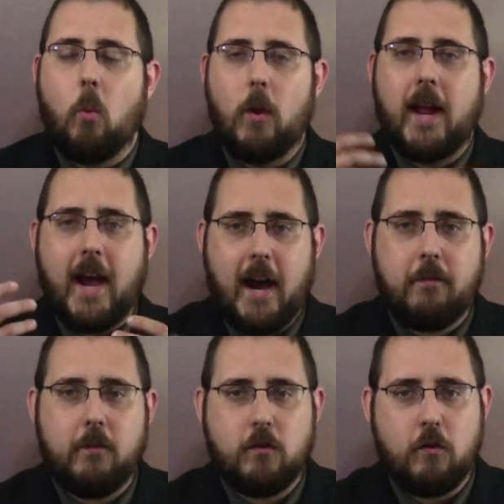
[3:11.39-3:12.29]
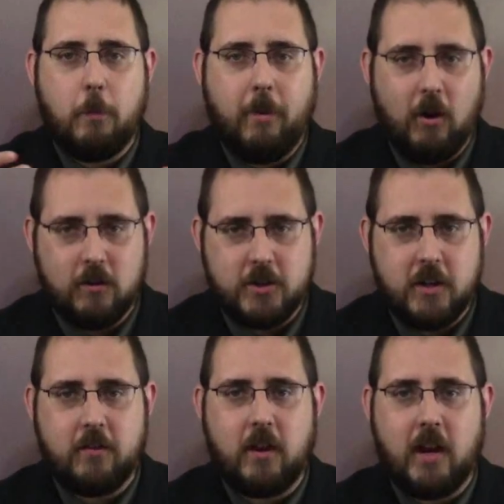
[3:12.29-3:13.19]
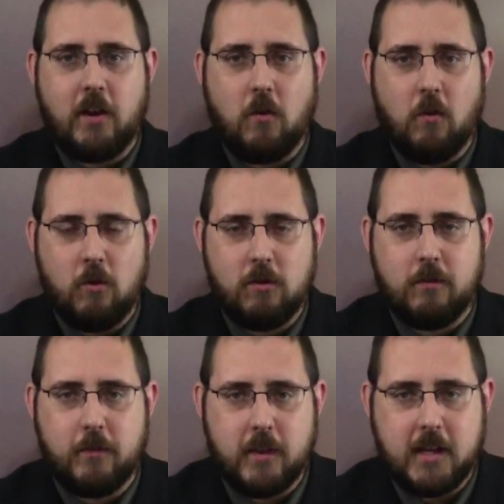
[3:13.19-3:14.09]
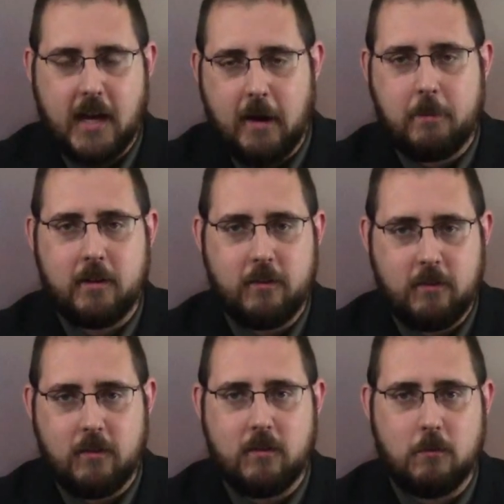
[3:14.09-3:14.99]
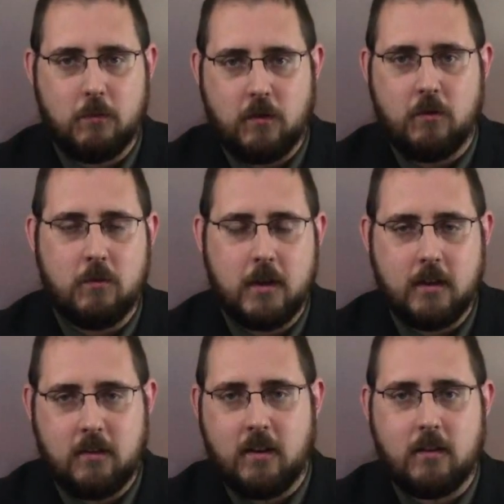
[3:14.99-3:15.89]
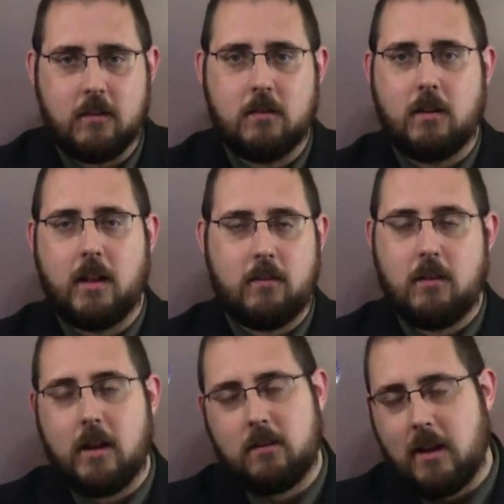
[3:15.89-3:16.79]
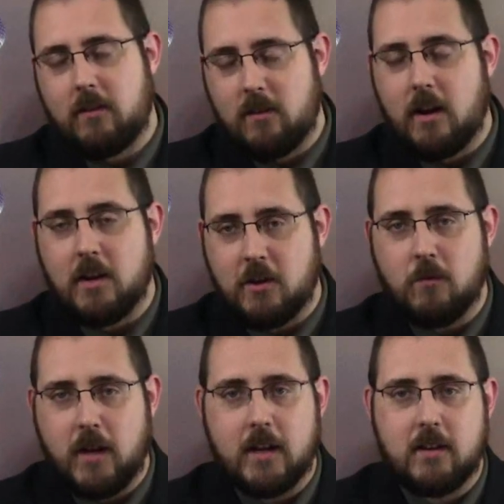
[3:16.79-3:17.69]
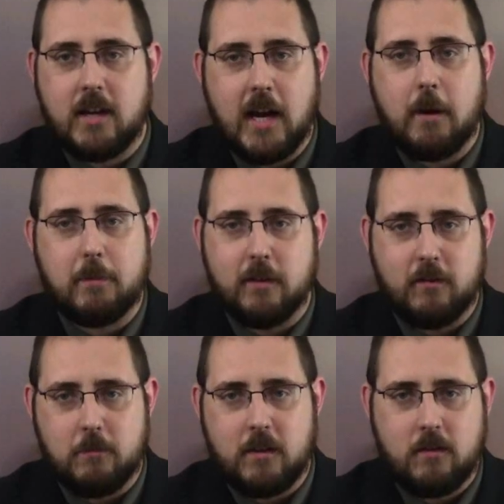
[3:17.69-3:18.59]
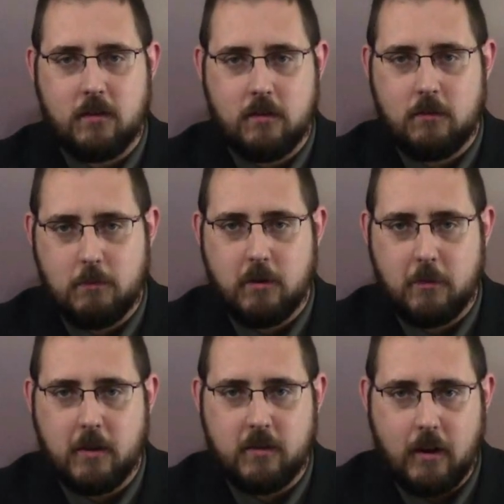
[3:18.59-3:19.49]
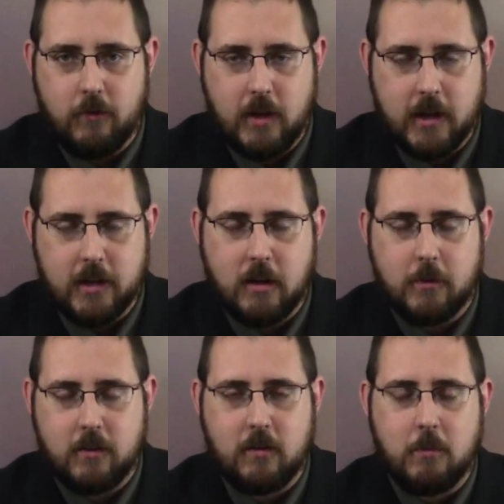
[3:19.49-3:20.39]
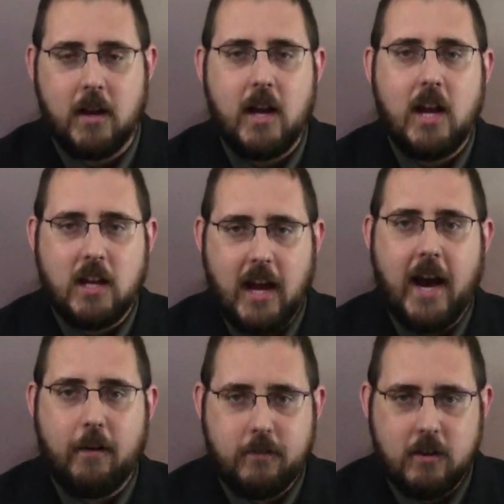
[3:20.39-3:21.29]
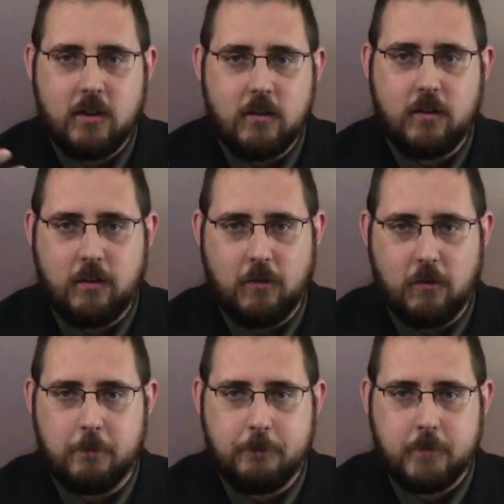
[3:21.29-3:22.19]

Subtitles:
We have to purchase in order for the capitalist system to exist. And that's not unique to capitalism. That's pretty much every economic system. You have to consume.